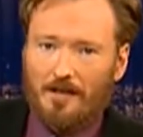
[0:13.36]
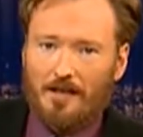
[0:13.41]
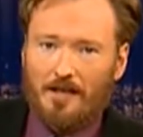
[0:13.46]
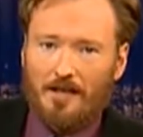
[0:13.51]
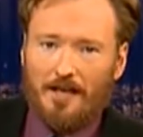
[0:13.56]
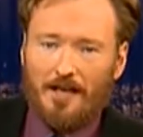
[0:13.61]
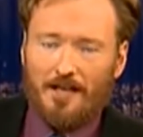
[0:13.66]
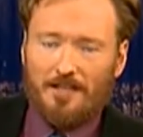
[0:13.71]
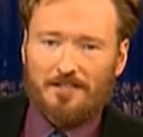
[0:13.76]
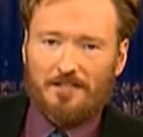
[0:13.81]

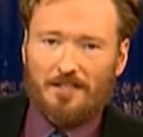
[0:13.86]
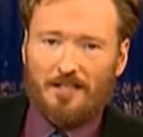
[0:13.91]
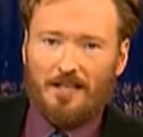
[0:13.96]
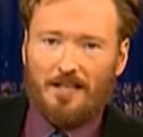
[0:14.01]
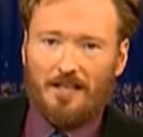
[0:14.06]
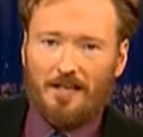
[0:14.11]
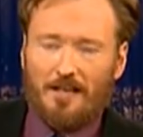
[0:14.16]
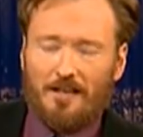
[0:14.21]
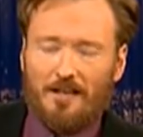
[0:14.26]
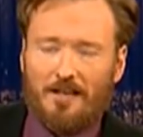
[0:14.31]
As
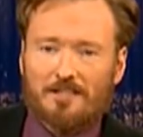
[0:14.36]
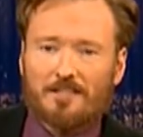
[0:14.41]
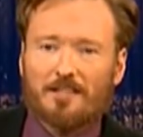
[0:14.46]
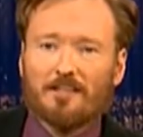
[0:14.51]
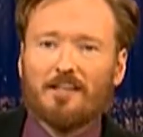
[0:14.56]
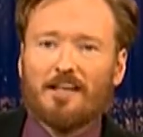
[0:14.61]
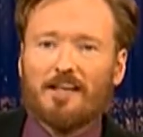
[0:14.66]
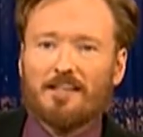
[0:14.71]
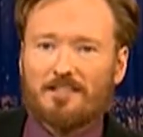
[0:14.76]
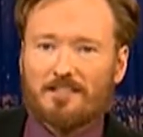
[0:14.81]
the, uh, as the
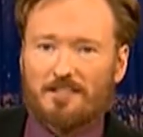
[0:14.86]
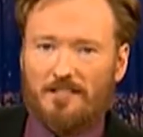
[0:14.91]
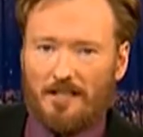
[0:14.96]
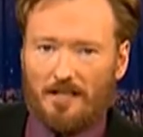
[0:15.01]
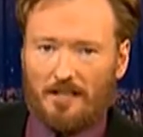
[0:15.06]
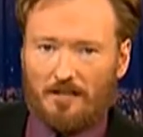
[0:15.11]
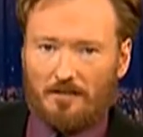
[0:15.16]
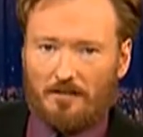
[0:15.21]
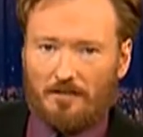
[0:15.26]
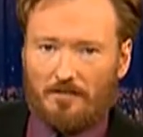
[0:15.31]
lead
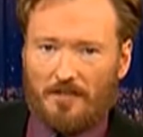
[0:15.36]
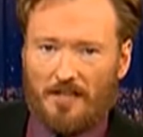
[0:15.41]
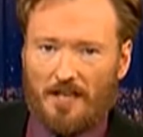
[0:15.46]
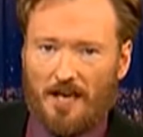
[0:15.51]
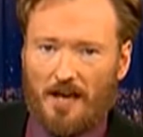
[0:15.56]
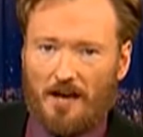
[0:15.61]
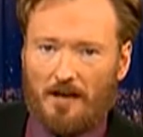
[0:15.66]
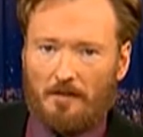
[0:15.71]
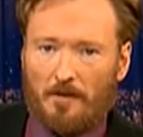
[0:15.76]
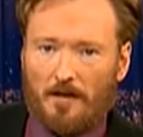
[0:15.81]
singer of the
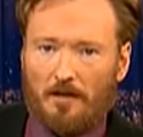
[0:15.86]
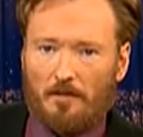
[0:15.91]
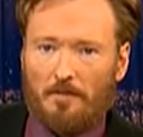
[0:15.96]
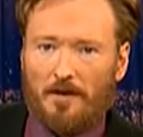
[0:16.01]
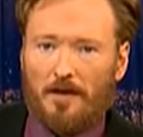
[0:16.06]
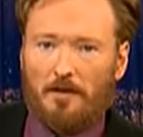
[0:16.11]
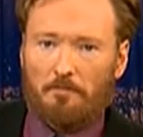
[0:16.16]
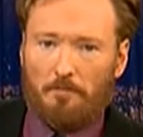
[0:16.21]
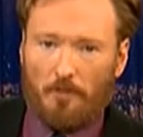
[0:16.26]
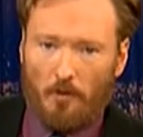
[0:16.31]
hair metal
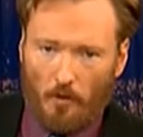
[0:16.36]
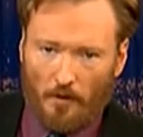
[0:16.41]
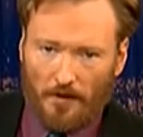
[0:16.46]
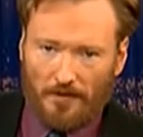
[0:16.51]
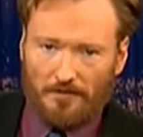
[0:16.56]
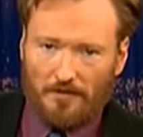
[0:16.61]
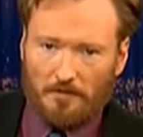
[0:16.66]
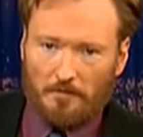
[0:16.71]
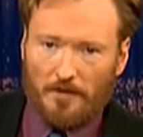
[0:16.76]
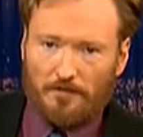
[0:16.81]
band
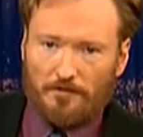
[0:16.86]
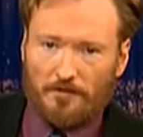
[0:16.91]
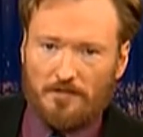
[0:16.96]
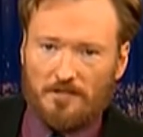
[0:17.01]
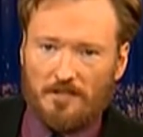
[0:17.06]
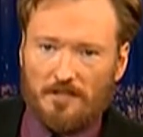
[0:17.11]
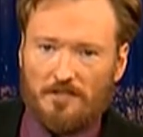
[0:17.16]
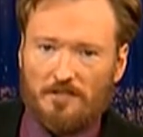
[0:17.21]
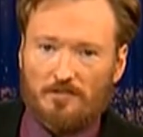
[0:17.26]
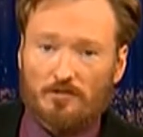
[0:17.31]
Poison, my
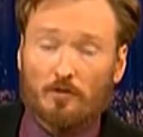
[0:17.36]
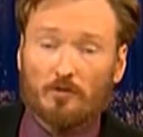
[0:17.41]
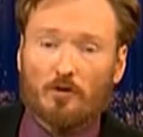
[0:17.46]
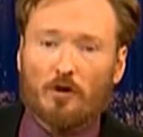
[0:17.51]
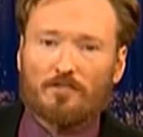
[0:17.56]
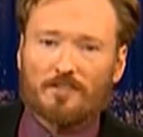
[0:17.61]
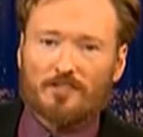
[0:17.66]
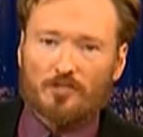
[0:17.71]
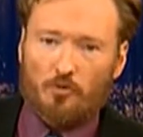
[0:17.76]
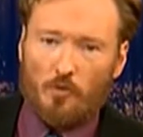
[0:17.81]
first guest has sold
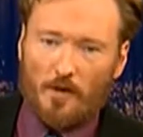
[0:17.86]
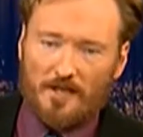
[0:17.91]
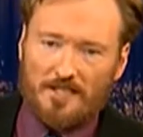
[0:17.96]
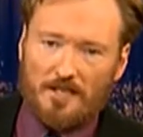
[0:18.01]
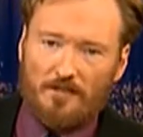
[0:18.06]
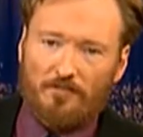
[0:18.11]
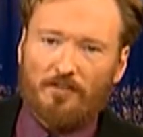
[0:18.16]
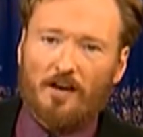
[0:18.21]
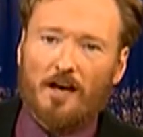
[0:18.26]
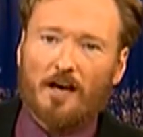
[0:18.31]
over
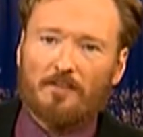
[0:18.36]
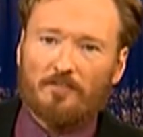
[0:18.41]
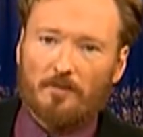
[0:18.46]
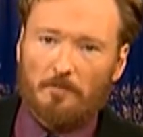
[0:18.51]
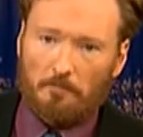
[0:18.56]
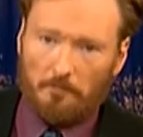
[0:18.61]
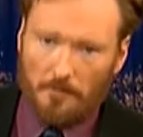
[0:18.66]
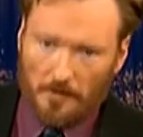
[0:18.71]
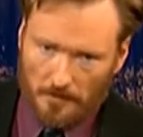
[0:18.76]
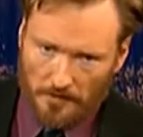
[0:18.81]
25
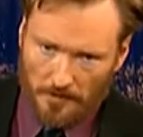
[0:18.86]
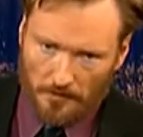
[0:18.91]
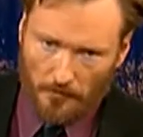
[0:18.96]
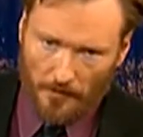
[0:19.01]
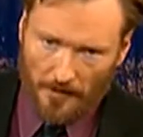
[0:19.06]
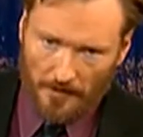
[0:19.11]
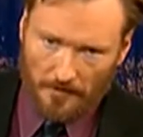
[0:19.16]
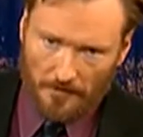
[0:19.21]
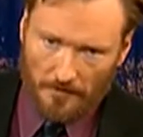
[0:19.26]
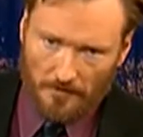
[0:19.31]
million
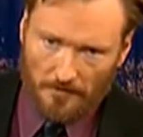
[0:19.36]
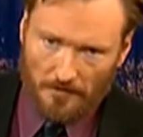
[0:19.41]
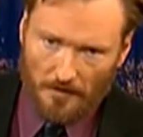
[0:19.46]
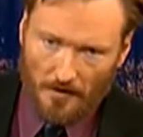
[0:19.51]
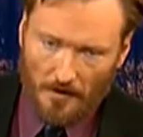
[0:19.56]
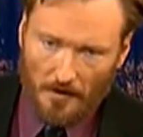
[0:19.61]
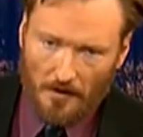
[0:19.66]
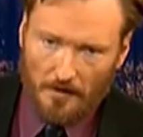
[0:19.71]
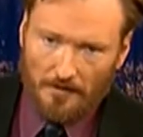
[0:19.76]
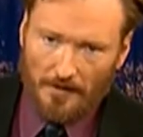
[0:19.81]
records.
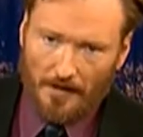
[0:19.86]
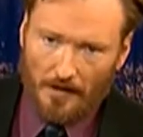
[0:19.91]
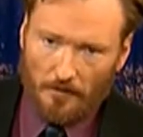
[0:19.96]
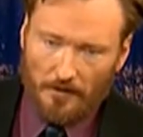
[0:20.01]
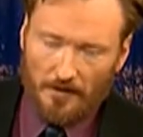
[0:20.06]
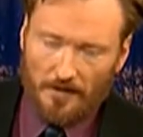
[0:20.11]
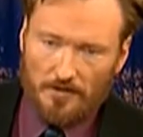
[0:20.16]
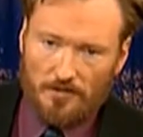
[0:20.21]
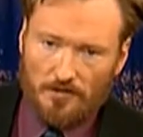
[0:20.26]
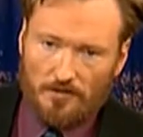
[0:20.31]
Now
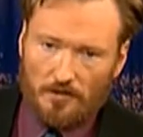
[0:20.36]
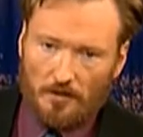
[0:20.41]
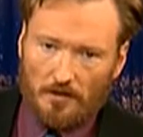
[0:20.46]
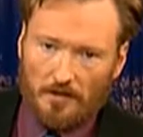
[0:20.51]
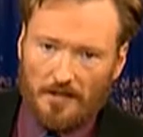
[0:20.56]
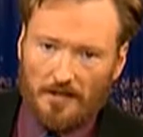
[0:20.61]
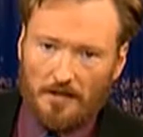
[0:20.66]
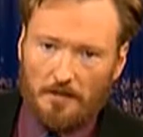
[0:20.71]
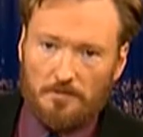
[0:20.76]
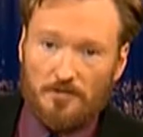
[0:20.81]
he is
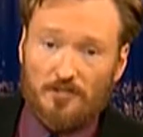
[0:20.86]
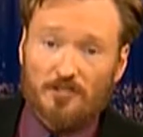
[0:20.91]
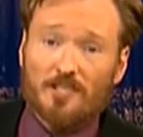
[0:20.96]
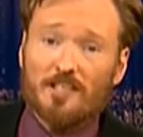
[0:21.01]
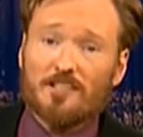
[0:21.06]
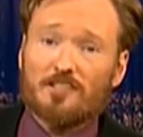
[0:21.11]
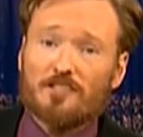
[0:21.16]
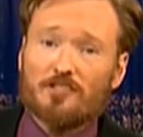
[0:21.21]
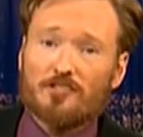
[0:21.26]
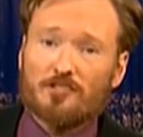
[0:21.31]
starting up
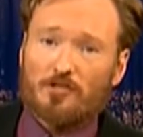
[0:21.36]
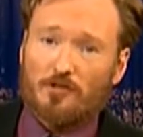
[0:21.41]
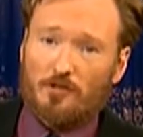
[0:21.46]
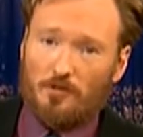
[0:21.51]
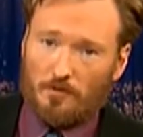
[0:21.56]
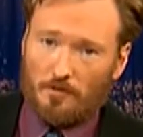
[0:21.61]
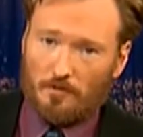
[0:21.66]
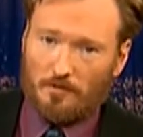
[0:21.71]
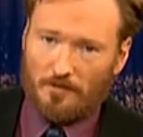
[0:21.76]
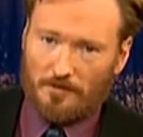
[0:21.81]
season
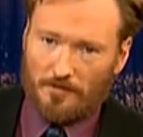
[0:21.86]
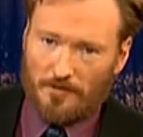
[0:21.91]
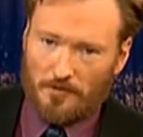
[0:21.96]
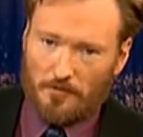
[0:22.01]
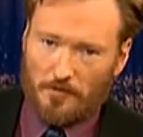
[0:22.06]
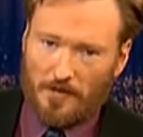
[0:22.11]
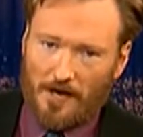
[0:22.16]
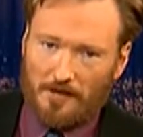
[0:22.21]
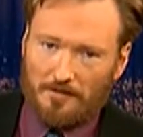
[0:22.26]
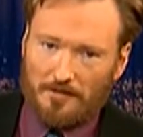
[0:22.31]
two of
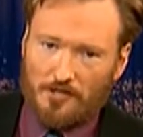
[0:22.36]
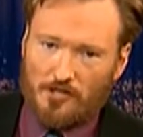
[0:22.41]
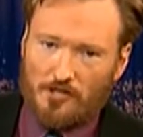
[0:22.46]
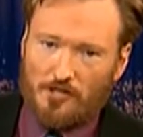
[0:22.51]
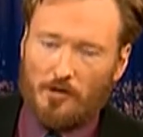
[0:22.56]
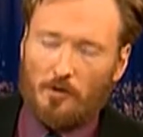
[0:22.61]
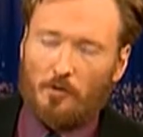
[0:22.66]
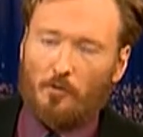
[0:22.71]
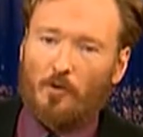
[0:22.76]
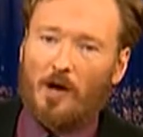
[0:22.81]
his reality
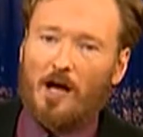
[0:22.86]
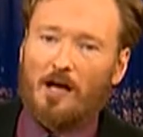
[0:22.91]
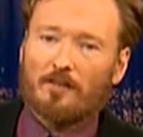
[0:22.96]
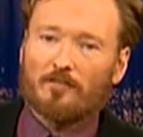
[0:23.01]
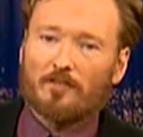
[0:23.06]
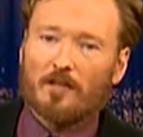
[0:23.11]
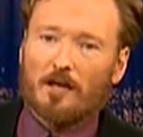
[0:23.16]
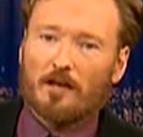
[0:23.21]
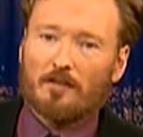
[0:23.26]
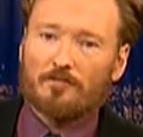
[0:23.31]
show Rock
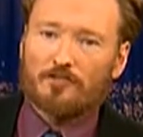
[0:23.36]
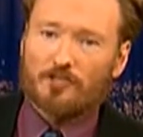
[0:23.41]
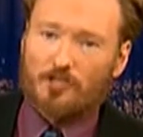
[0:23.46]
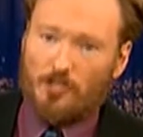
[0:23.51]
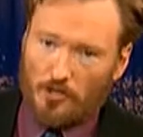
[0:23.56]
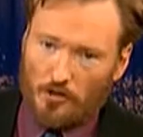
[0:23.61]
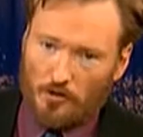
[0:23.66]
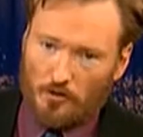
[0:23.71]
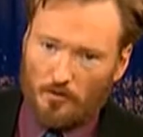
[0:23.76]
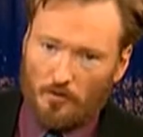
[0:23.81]
of Love
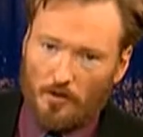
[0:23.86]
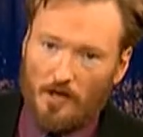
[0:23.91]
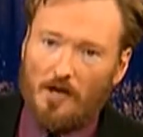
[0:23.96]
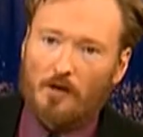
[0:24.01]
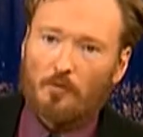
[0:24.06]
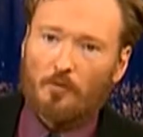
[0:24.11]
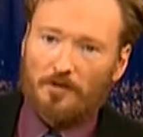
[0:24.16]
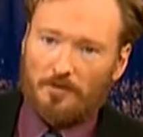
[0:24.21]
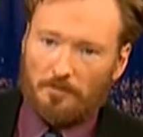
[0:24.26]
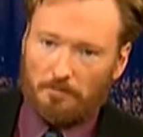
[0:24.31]
2
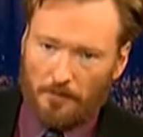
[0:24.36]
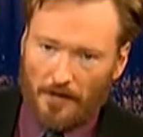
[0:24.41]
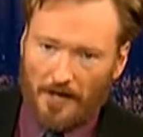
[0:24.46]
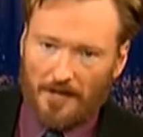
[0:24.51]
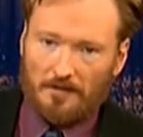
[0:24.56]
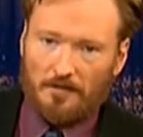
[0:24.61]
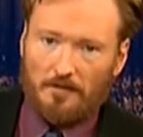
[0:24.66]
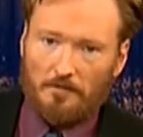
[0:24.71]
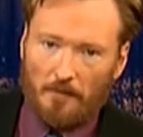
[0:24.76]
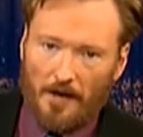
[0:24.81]
with
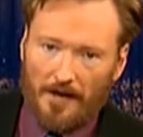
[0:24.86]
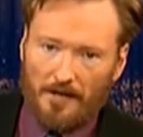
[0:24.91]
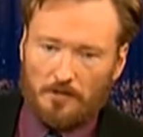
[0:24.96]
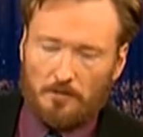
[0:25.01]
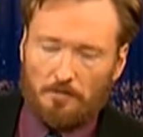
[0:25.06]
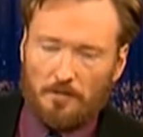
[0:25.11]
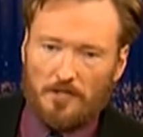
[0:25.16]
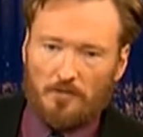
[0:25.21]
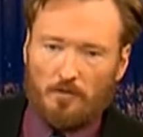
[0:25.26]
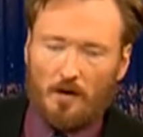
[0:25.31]
Bret
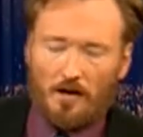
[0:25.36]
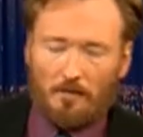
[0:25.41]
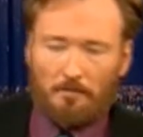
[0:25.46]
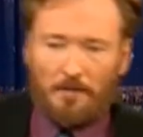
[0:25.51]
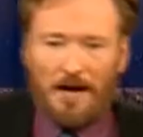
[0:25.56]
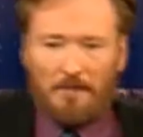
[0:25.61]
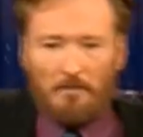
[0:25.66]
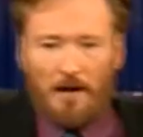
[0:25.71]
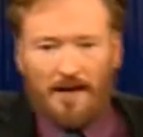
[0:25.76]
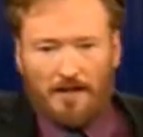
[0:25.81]
Michaels. Please welcome
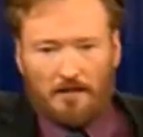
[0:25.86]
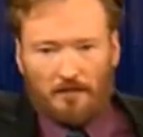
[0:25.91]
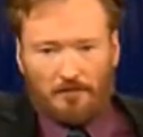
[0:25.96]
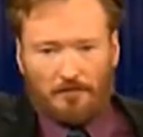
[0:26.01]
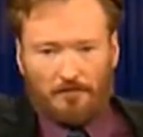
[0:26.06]
Bret Michaels.